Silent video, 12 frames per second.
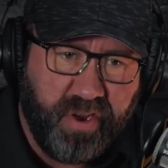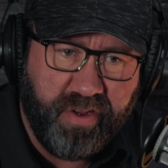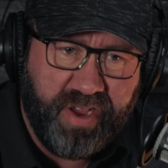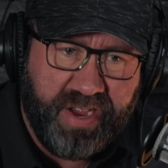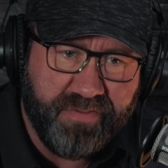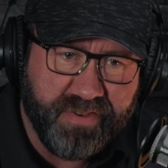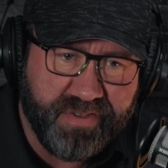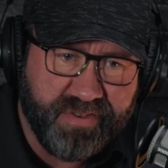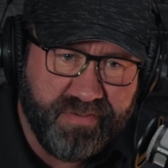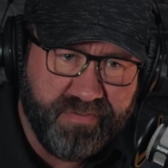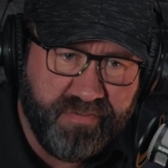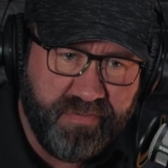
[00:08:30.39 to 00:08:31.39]
all have
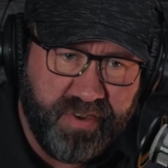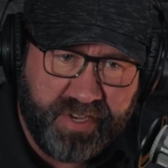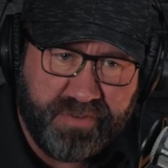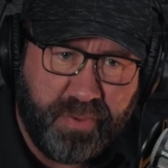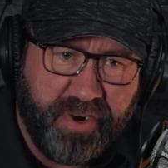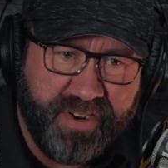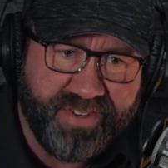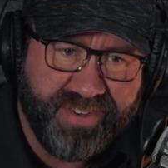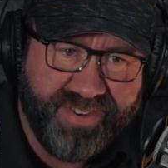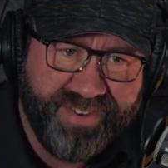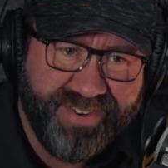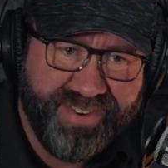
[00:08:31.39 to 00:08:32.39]
is experience,